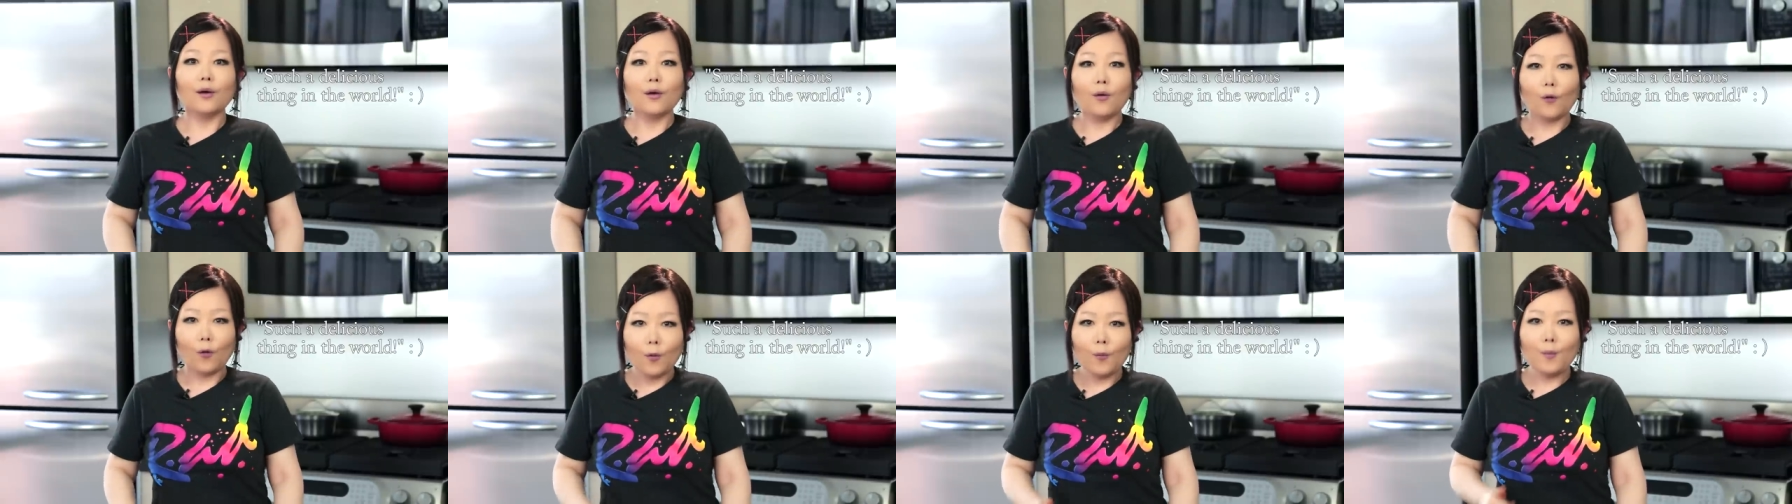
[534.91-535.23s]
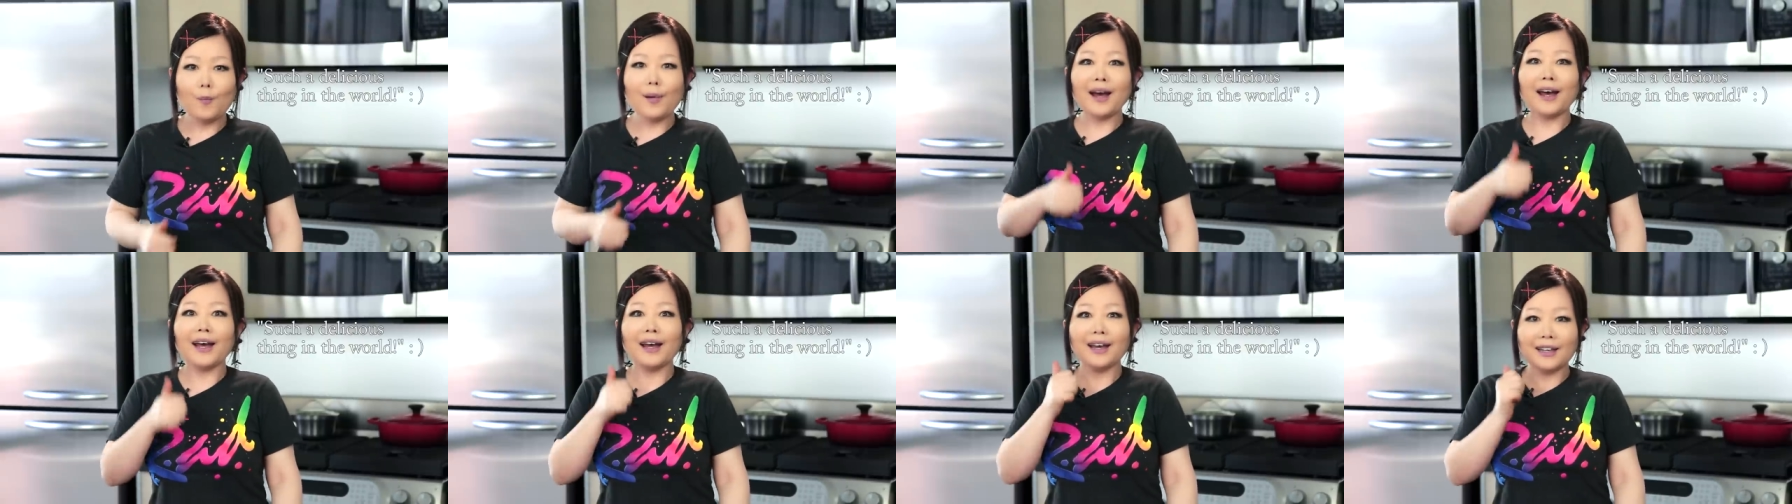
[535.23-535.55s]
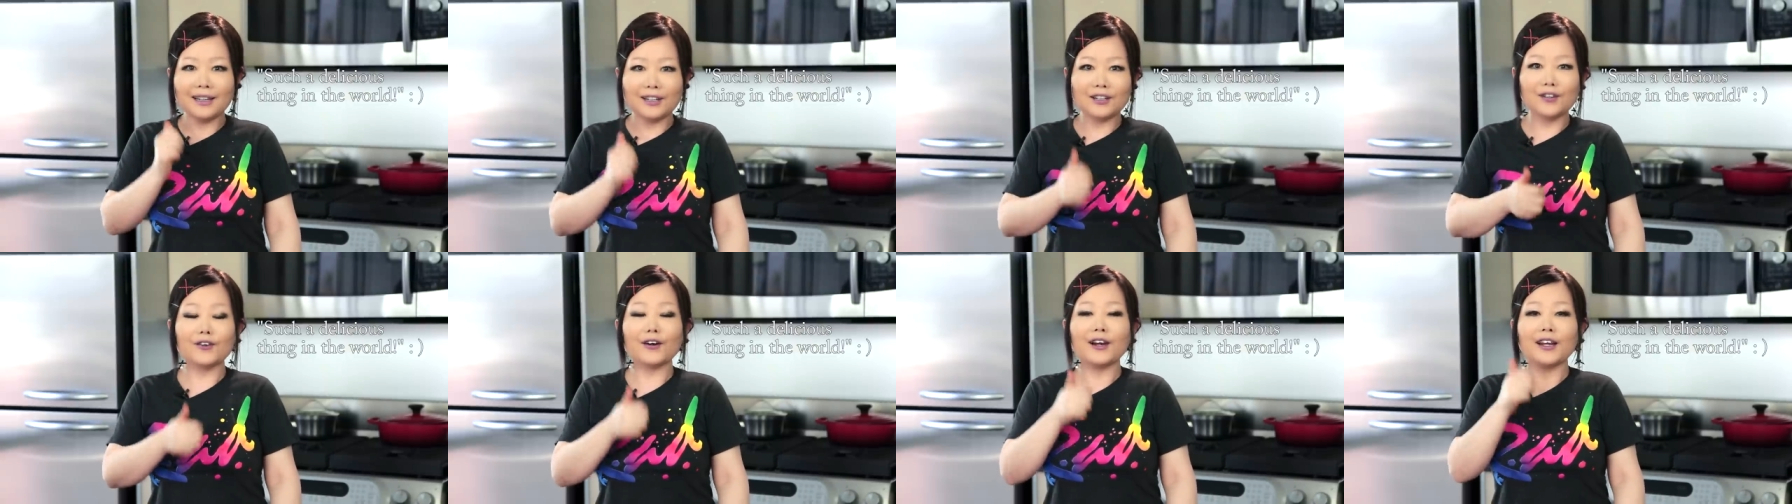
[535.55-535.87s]
Oh
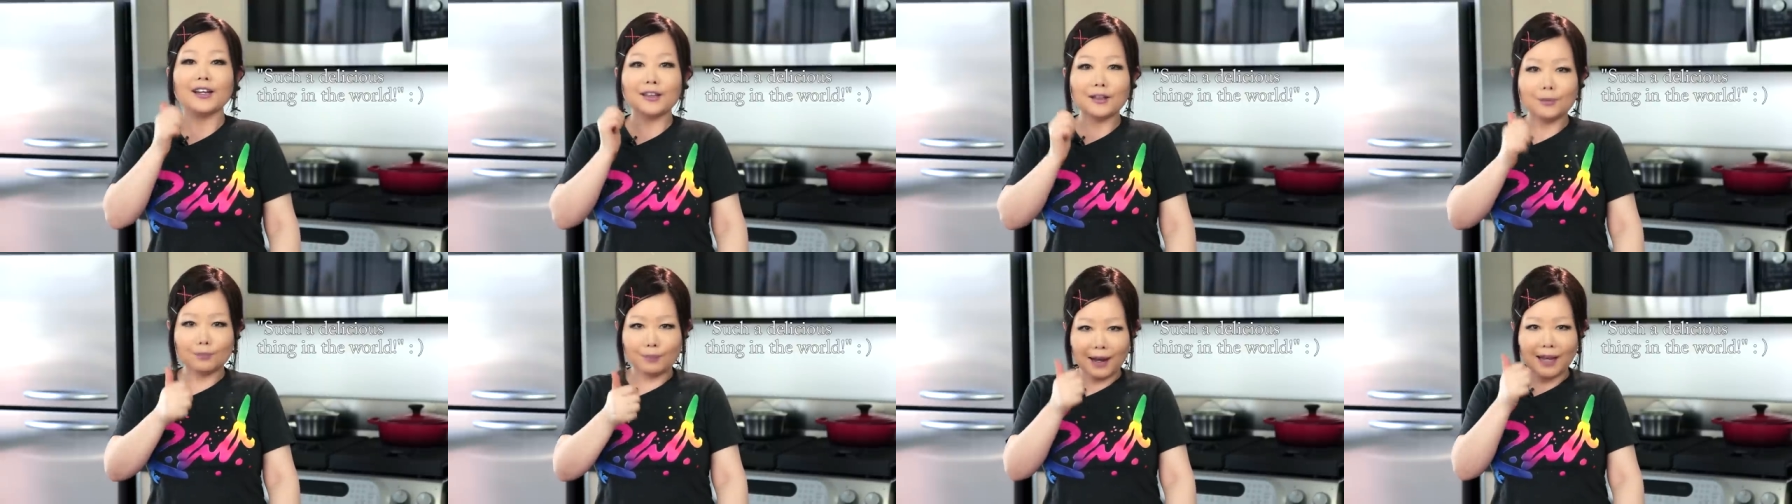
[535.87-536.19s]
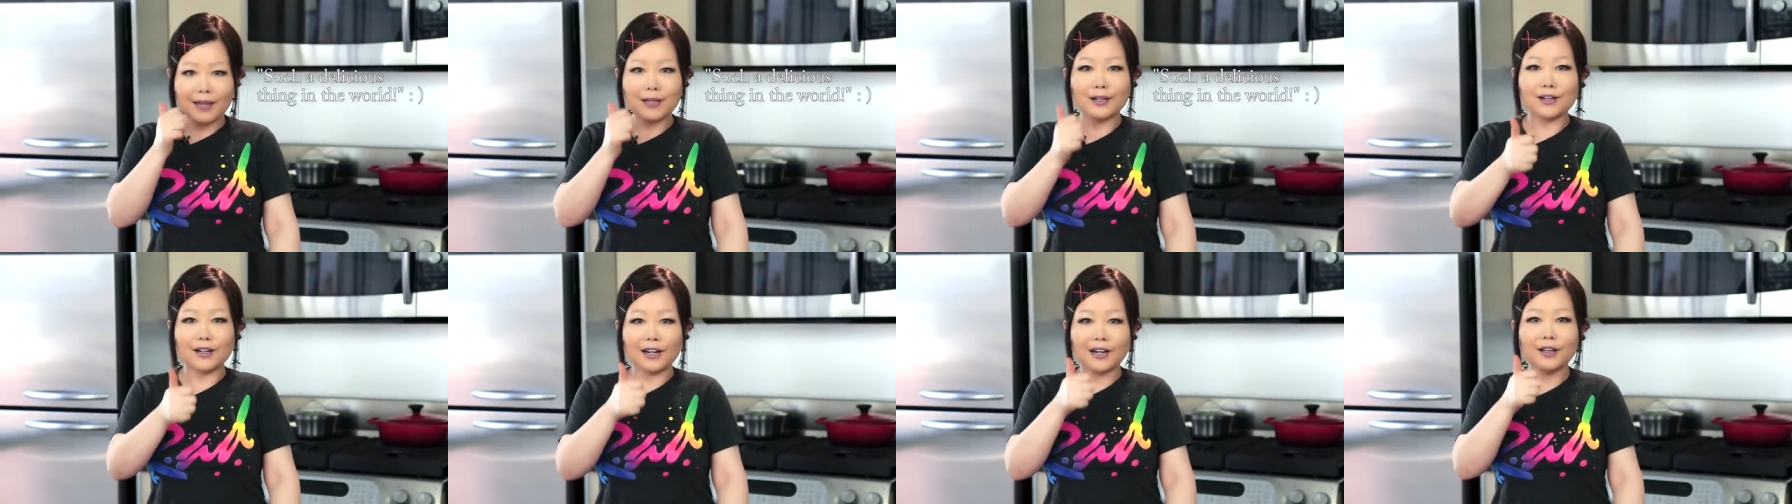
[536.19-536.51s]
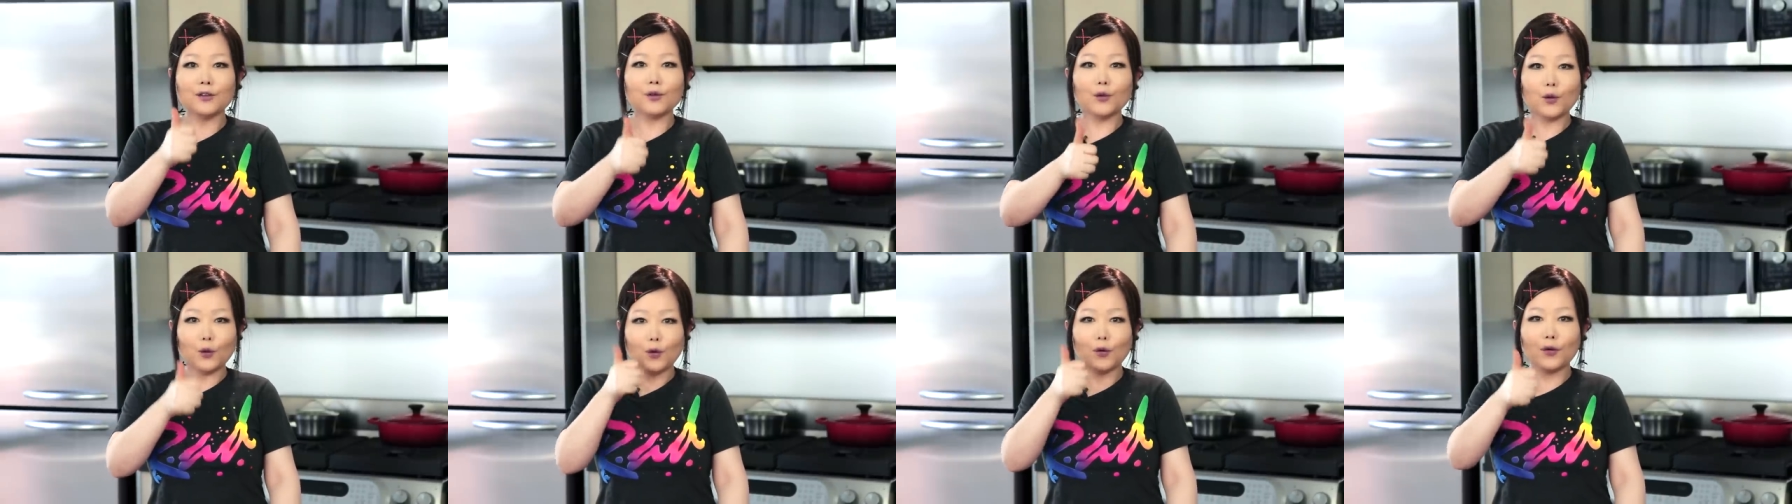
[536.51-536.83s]
my, grand, my
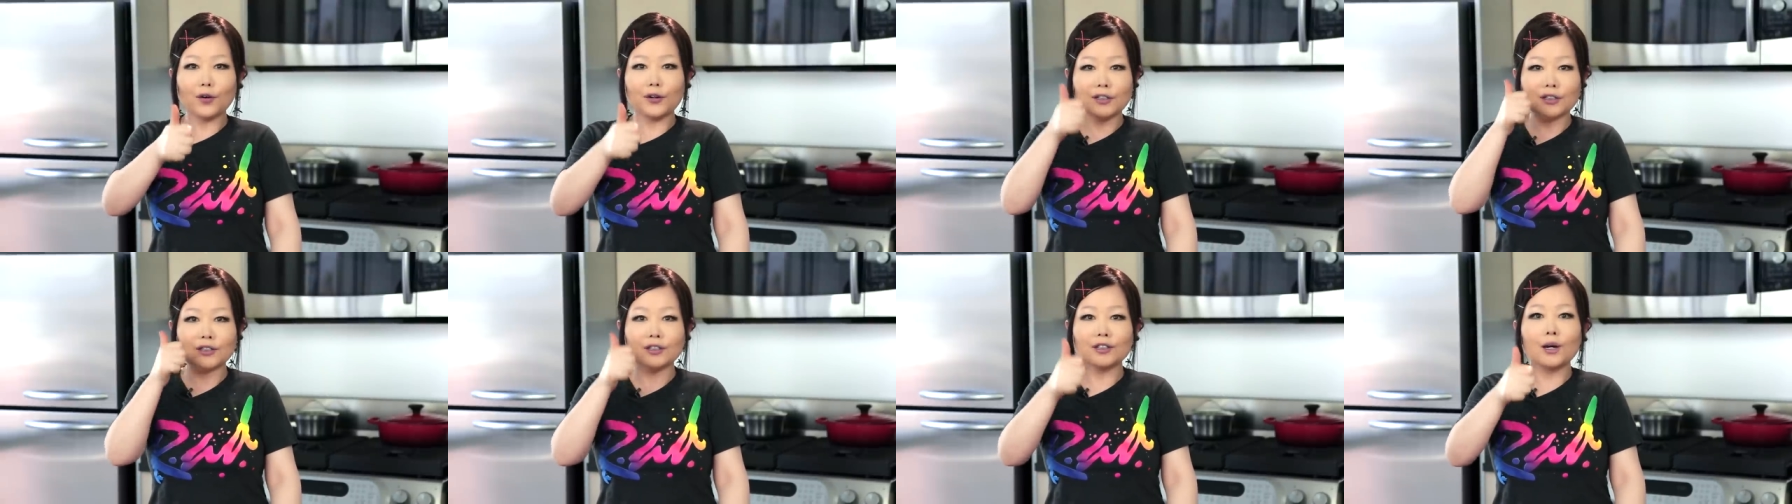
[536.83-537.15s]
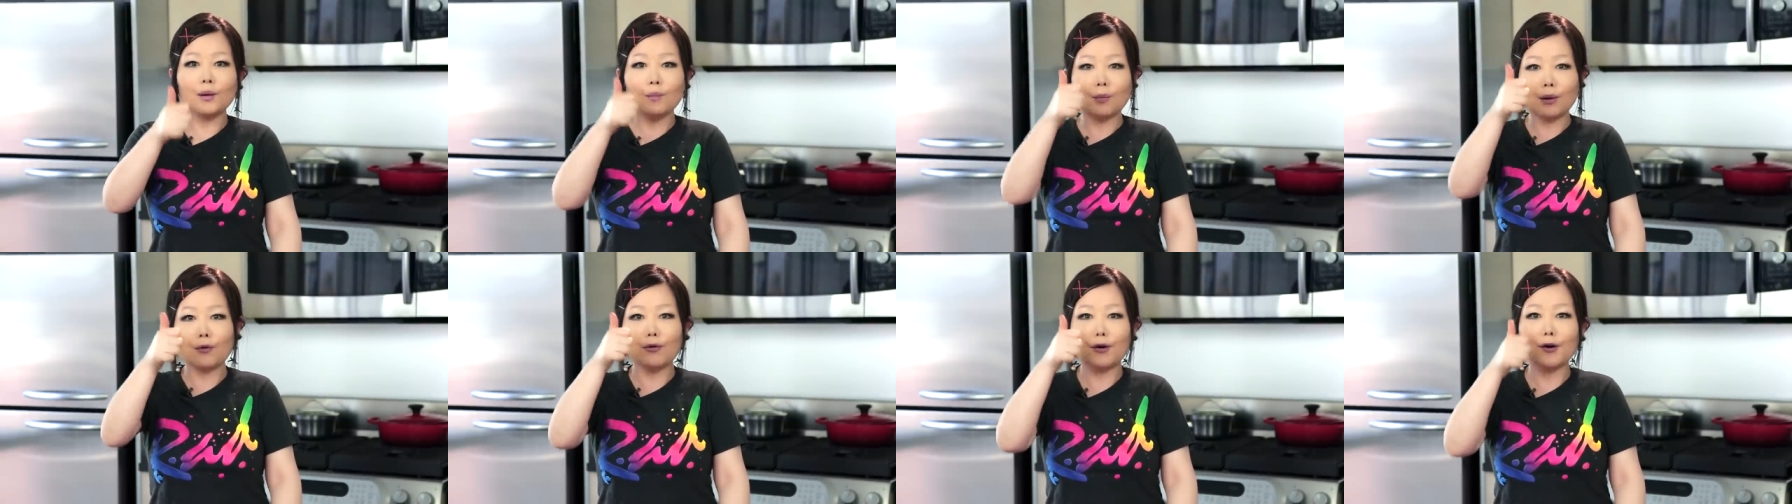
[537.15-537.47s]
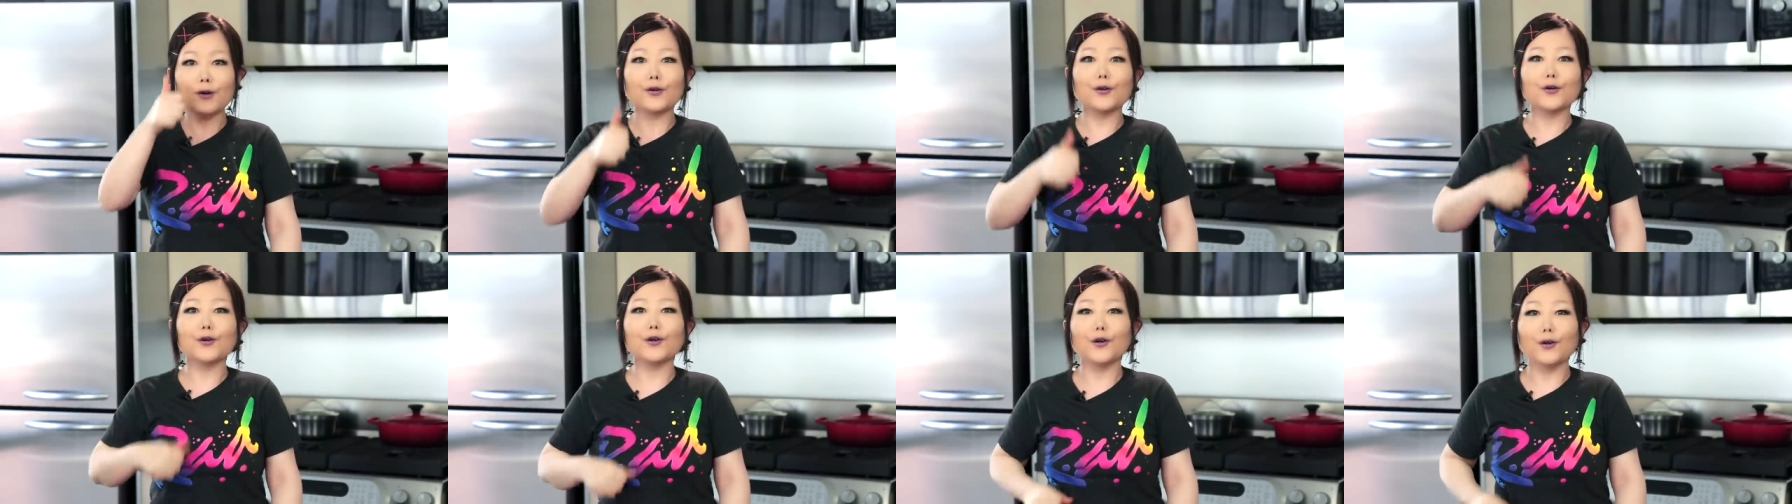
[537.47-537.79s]
granddaughter is number
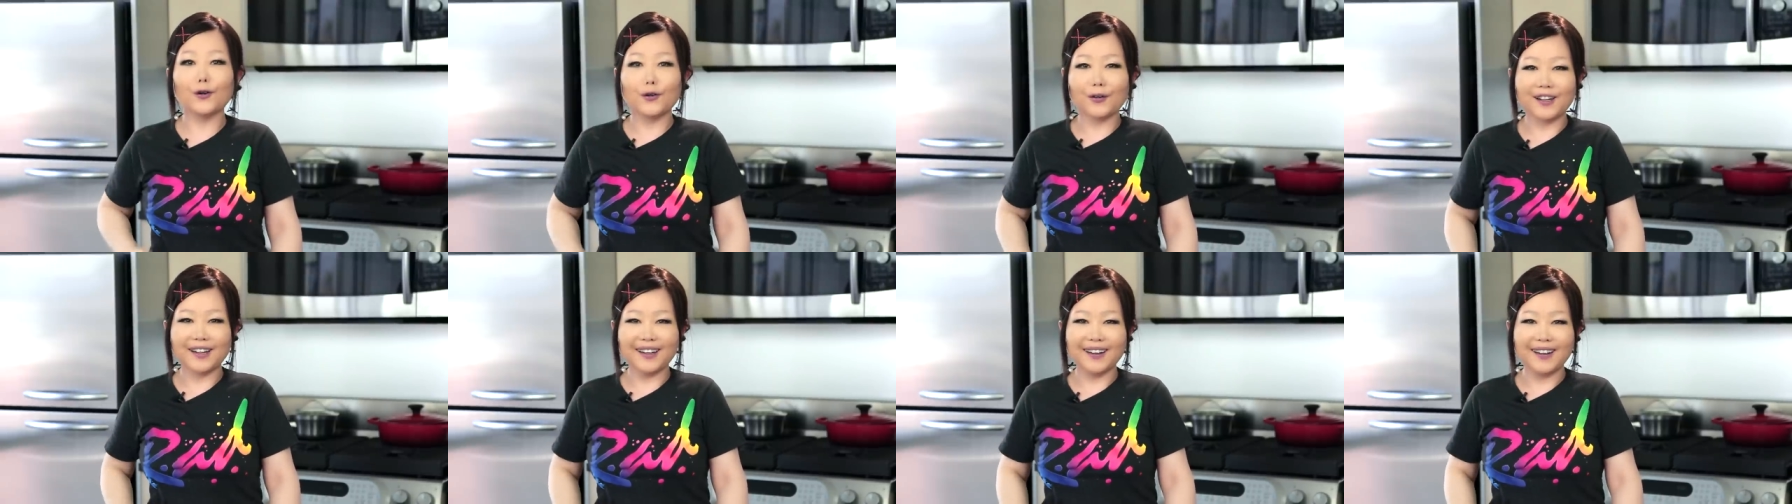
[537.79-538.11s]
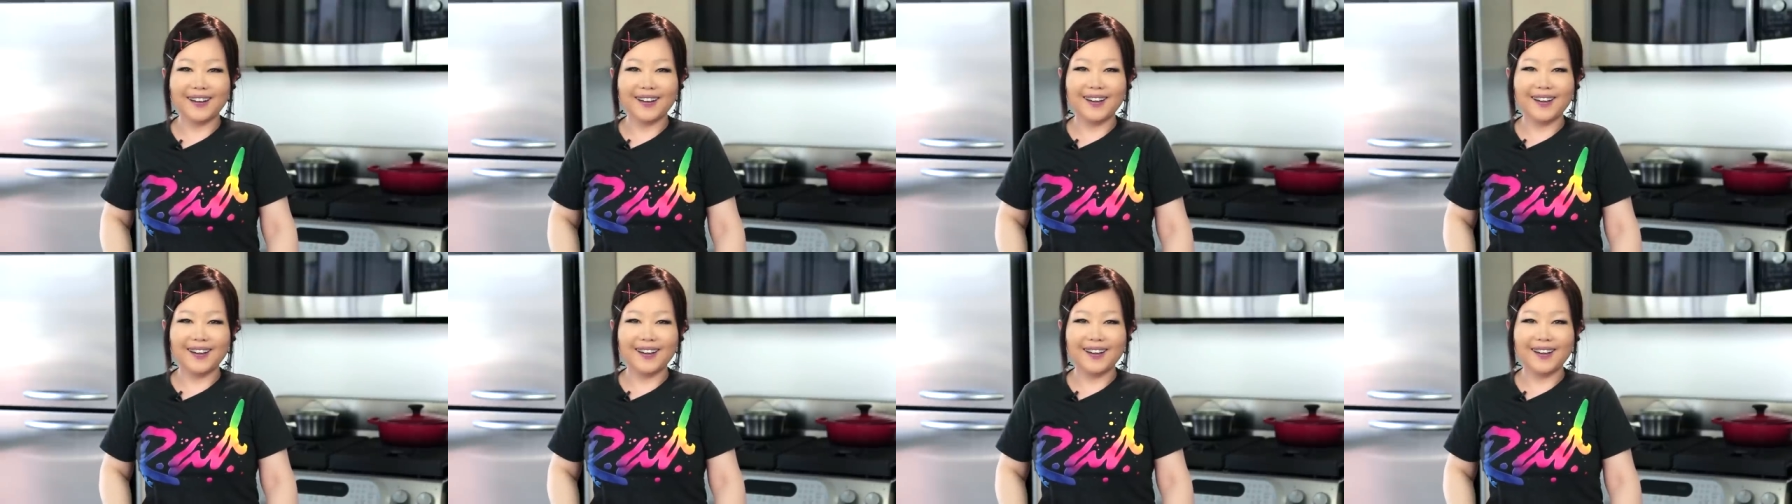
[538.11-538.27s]
one cook.